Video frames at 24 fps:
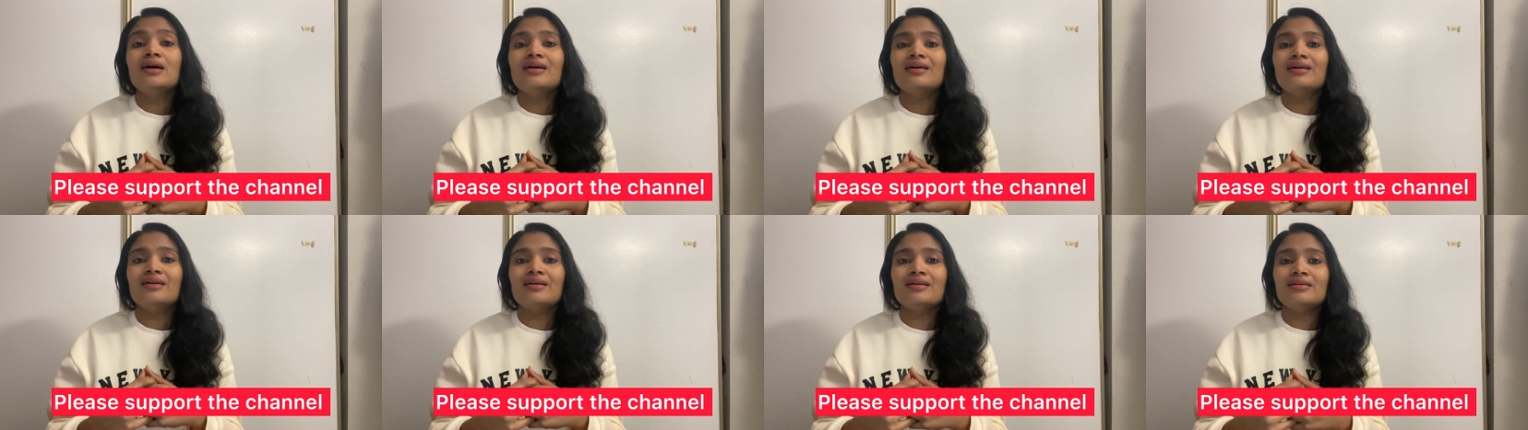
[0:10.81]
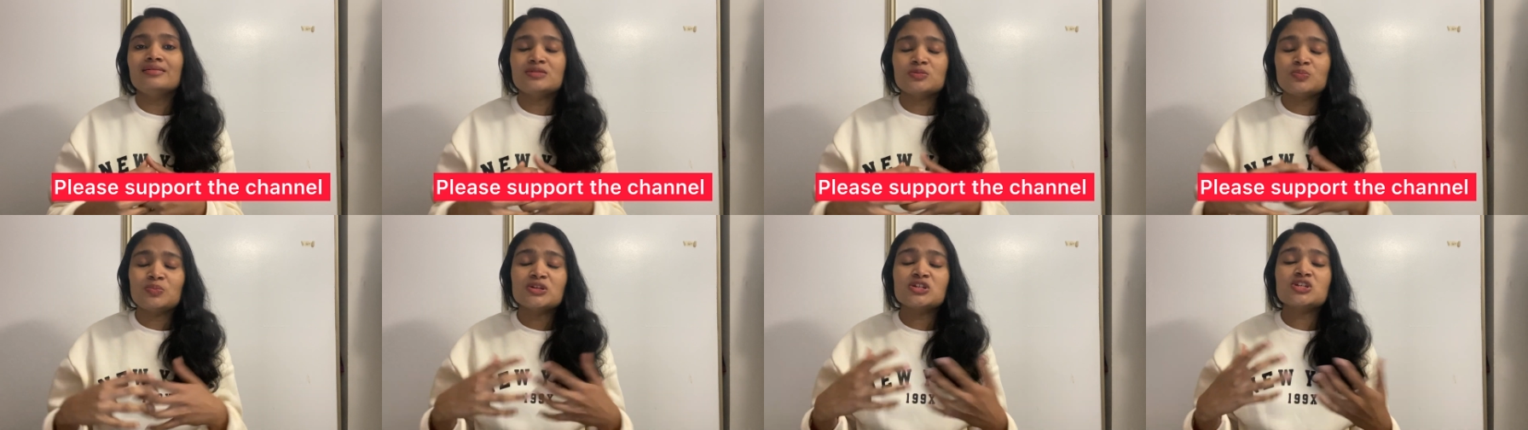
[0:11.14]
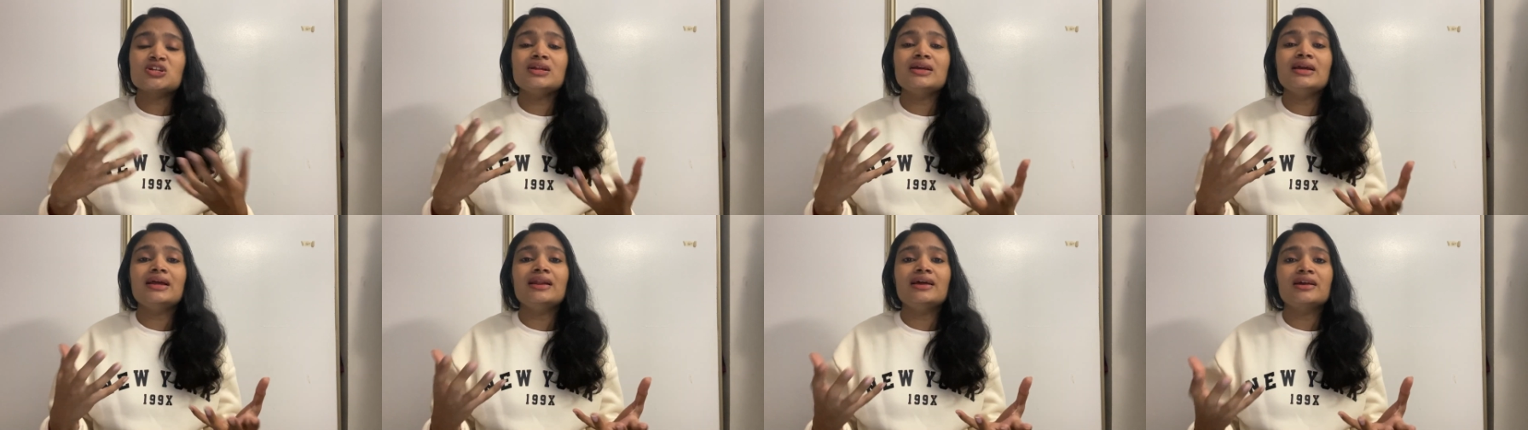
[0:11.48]
uh,
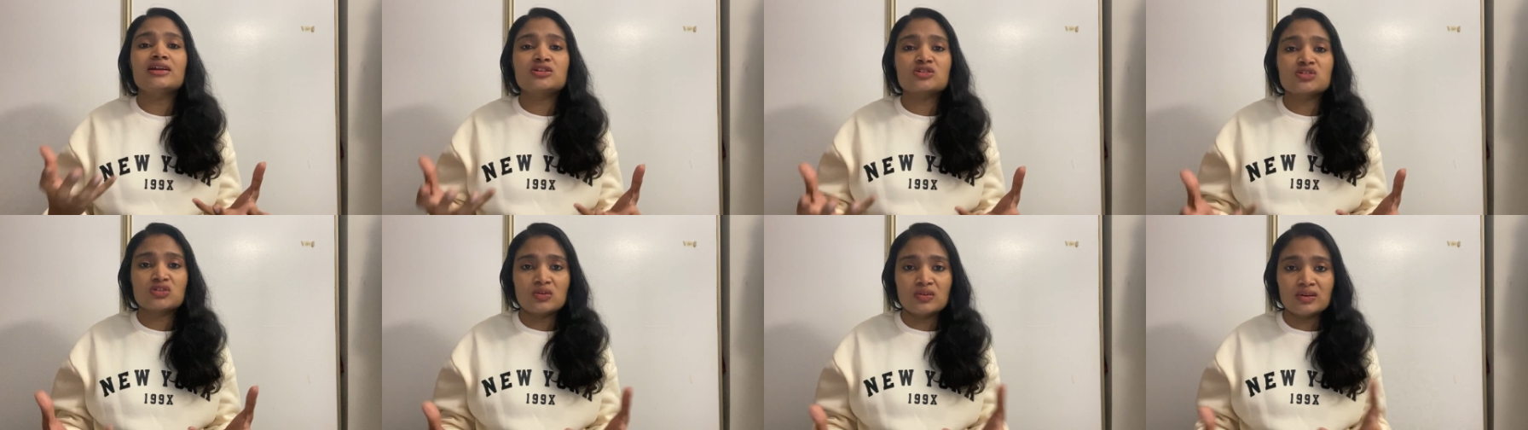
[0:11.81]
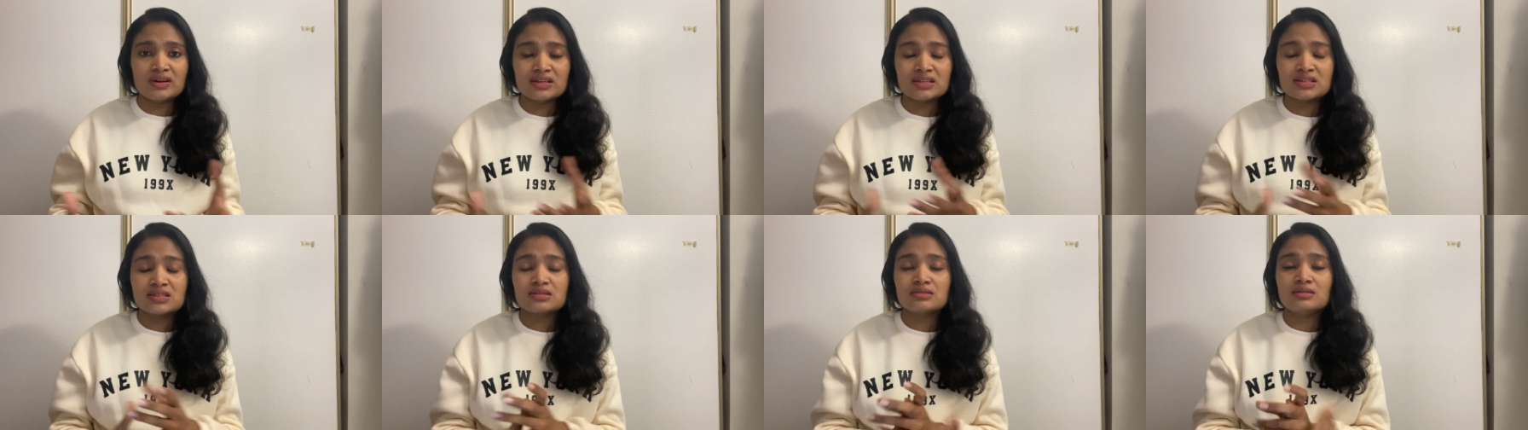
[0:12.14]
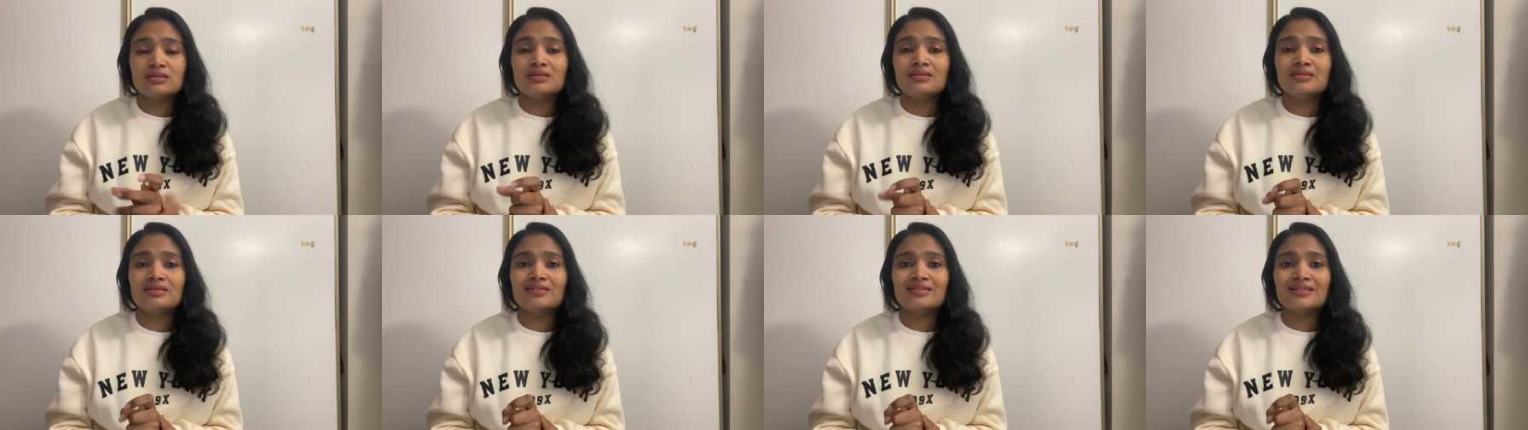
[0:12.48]
especially electronics
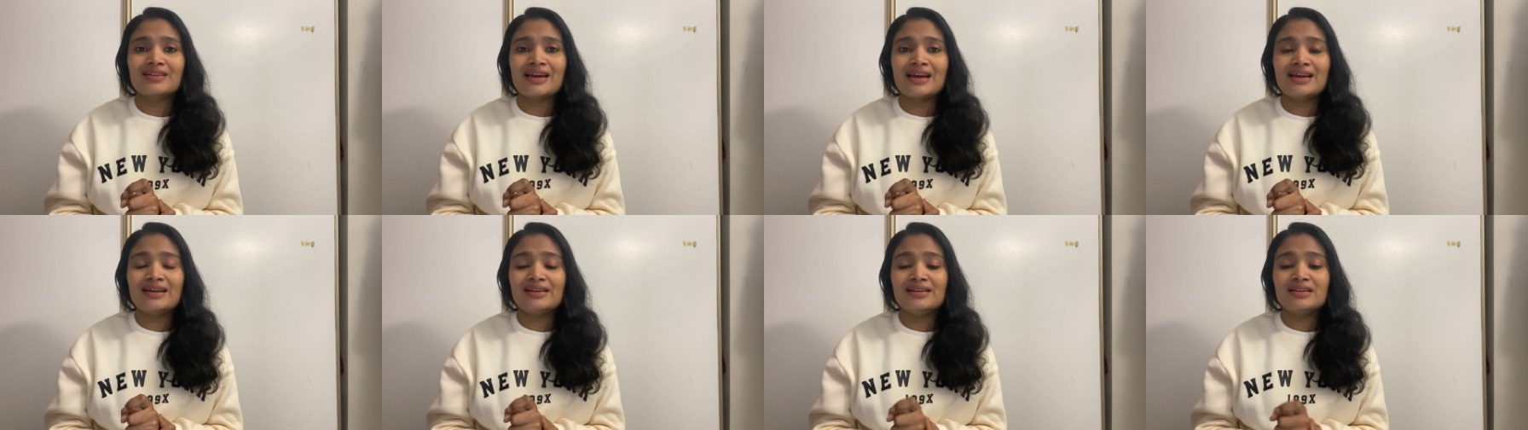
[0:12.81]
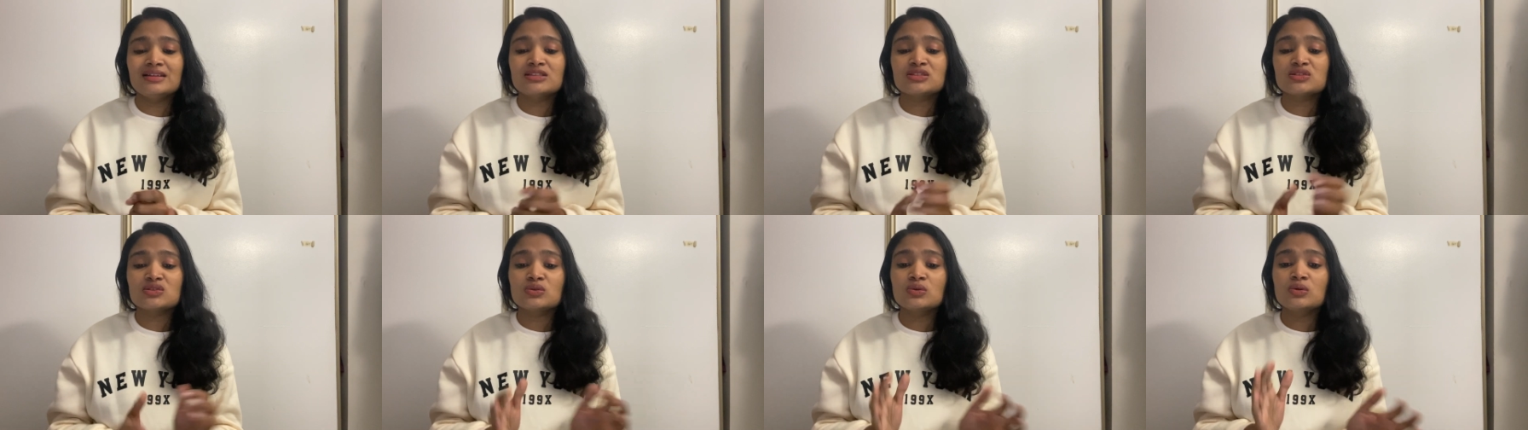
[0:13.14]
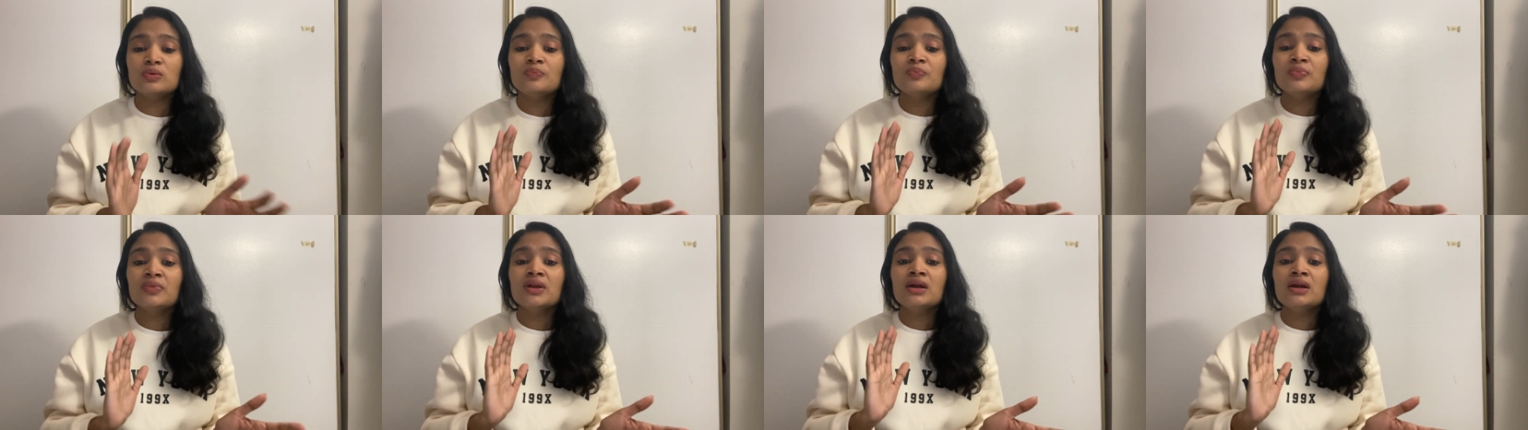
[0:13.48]
uh, candidates. So